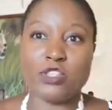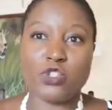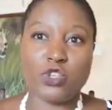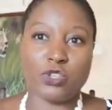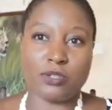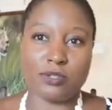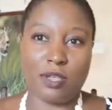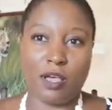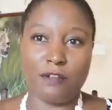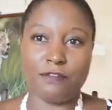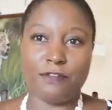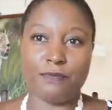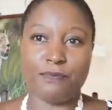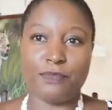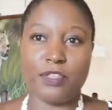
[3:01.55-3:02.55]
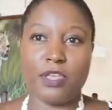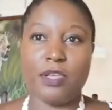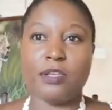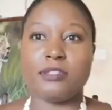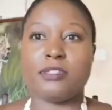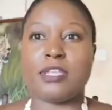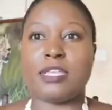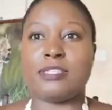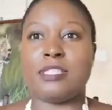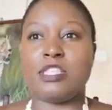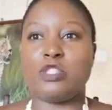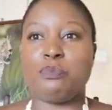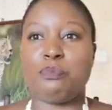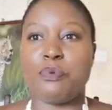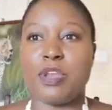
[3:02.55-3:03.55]
ask yourself, does
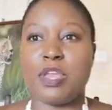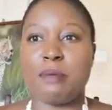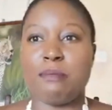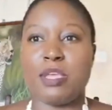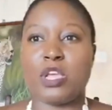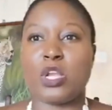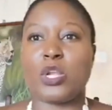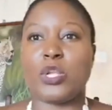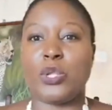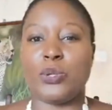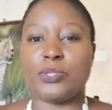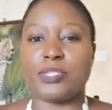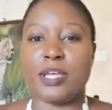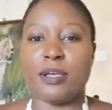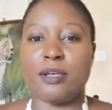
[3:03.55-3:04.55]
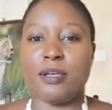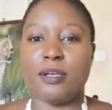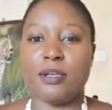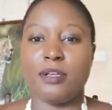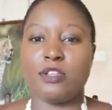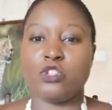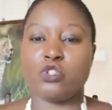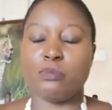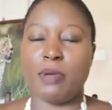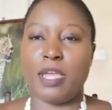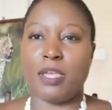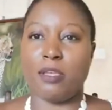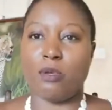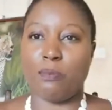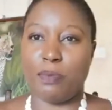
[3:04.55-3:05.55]
this bring me closer to
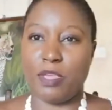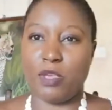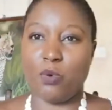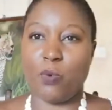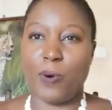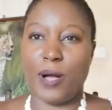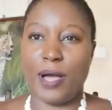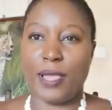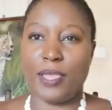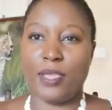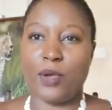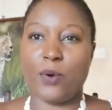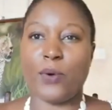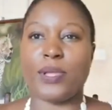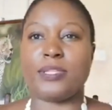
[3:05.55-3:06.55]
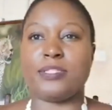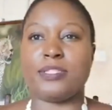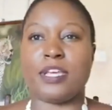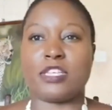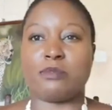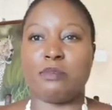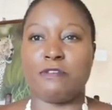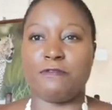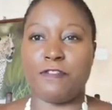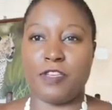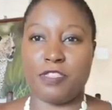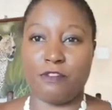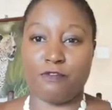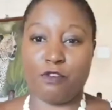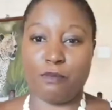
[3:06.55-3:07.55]
my big why, or it takes me
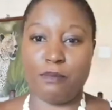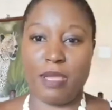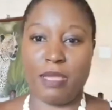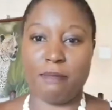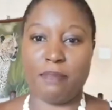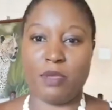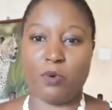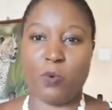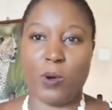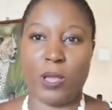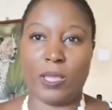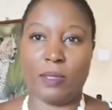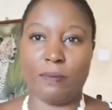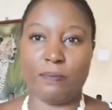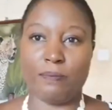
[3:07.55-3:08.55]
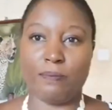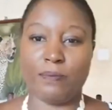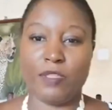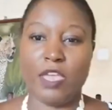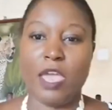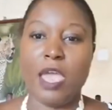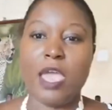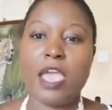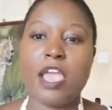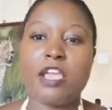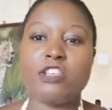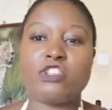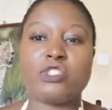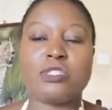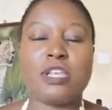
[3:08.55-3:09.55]
further from my big why?
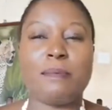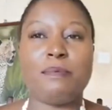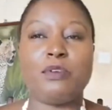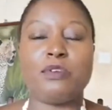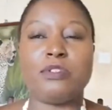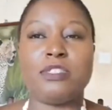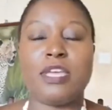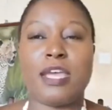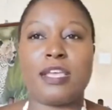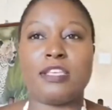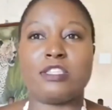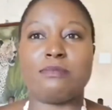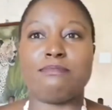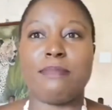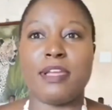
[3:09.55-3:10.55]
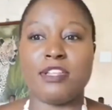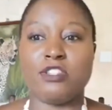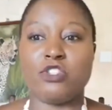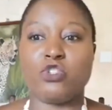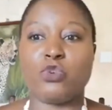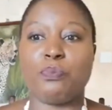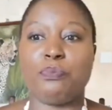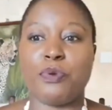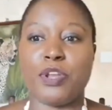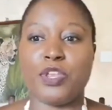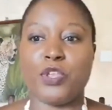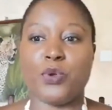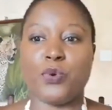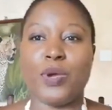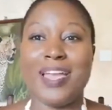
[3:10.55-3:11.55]
Each step you take is meant to
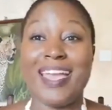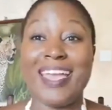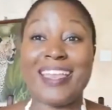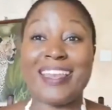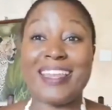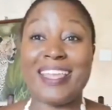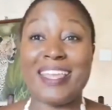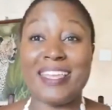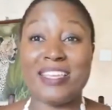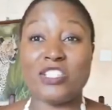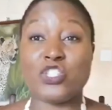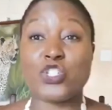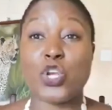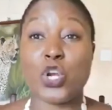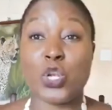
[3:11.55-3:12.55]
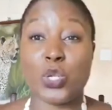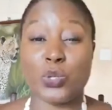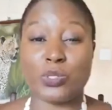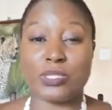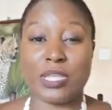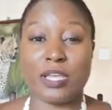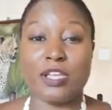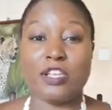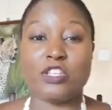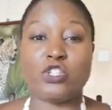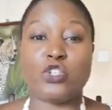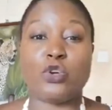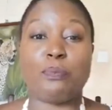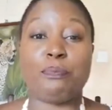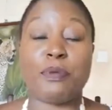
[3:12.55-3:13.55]
bring you an inch closer
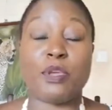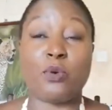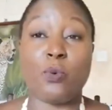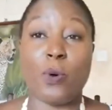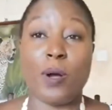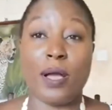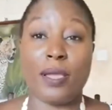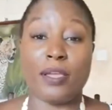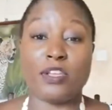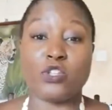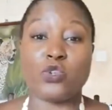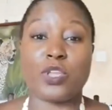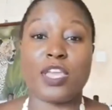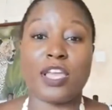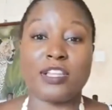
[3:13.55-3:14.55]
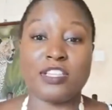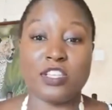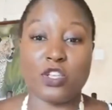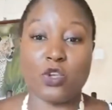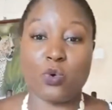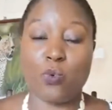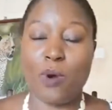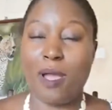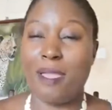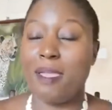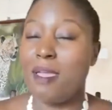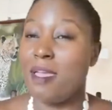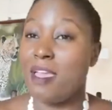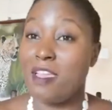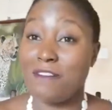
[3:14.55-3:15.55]
to your big why, to getting your why.
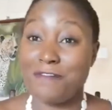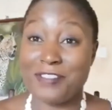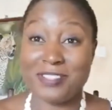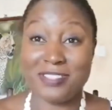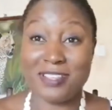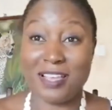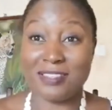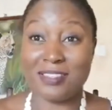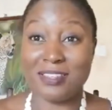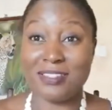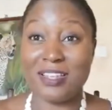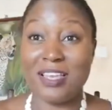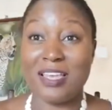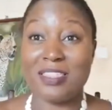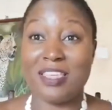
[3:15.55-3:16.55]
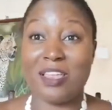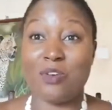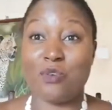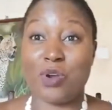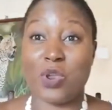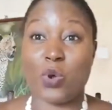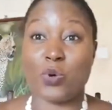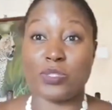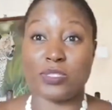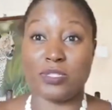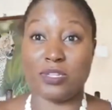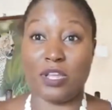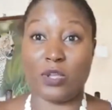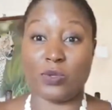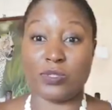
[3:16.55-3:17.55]
If it doesn't, then
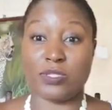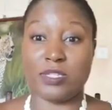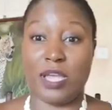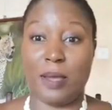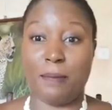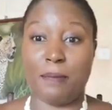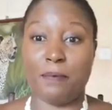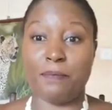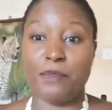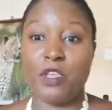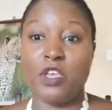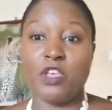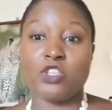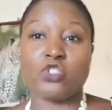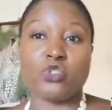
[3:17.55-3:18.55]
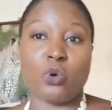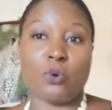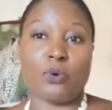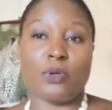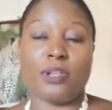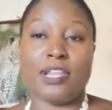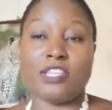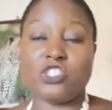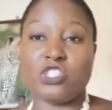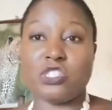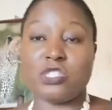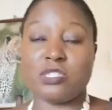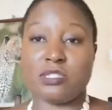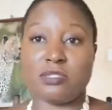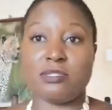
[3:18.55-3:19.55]
reconsider your step. So let's
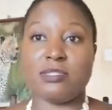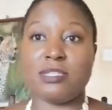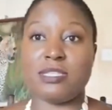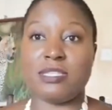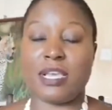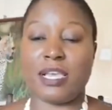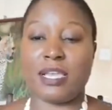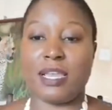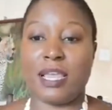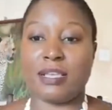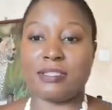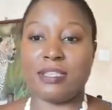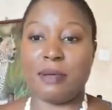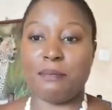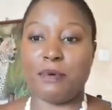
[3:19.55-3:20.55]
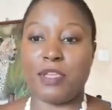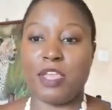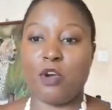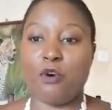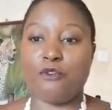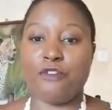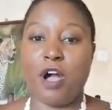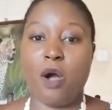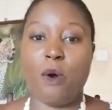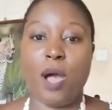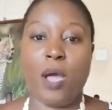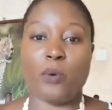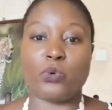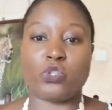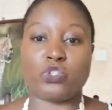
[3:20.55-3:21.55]
just take an example here of how
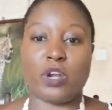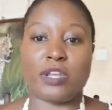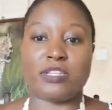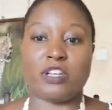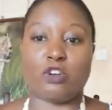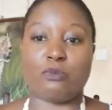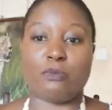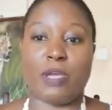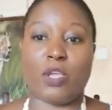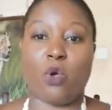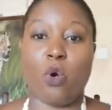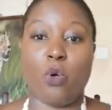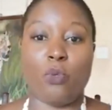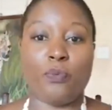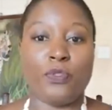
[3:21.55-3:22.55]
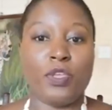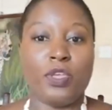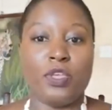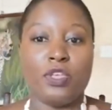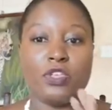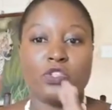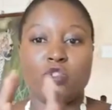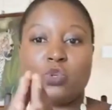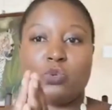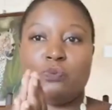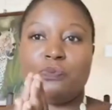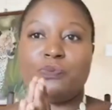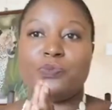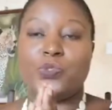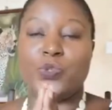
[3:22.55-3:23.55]
I would write down my goal. So
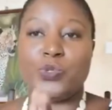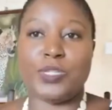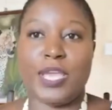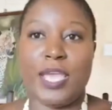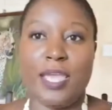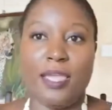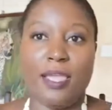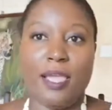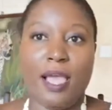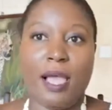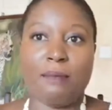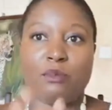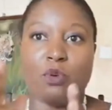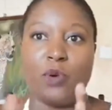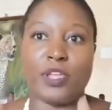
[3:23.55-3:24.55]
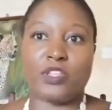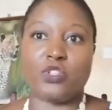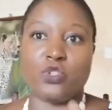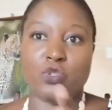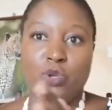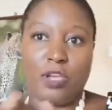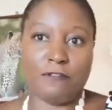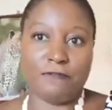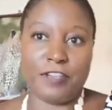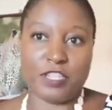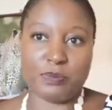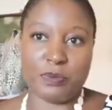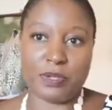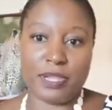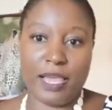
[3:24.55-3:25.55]
today I'm going to do a
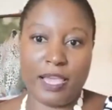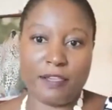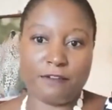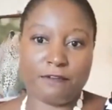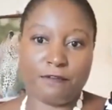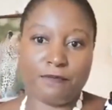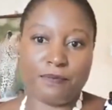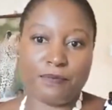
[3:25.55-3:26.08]
Facebook Live.